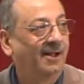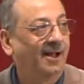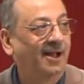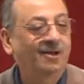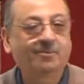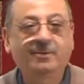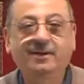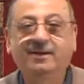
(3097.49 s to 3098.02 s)

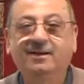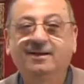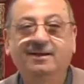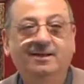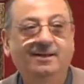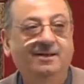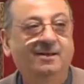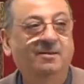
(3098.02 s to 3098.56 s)
Arabic
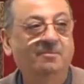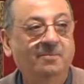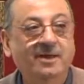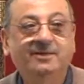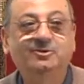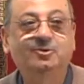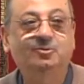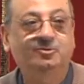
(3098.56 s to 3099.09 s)

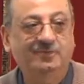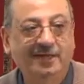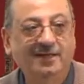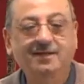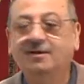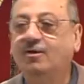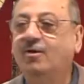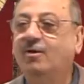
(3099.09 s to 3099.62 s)
makes you
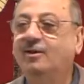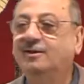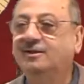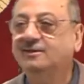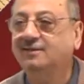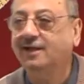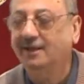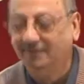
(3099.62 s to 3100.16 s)
think all
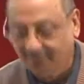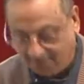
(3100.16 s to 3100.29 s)
the time.